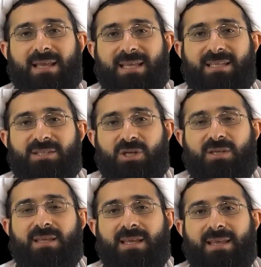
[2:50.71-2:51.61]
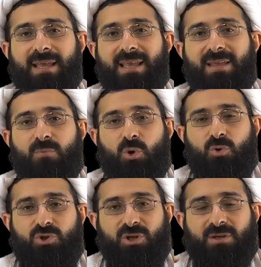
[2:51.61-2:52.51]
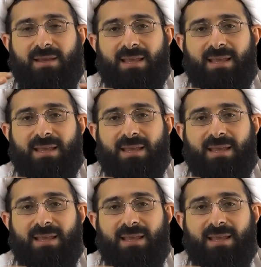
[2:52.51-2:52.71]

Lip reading: It is dirty. It is pollution.